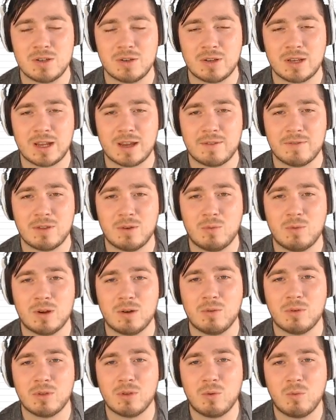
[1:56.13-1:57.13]
You can have the
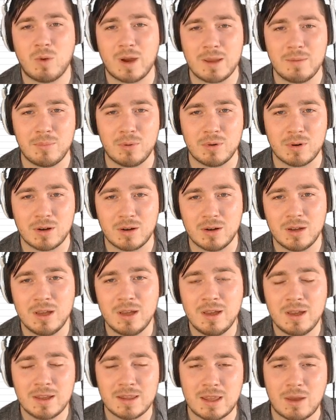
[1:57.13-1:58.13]
one with a white border
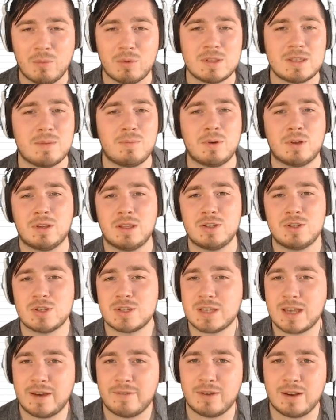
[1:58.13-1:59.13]
that will typically
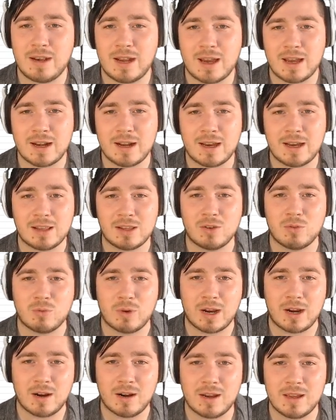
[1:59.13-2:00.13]
just have a non-holo rare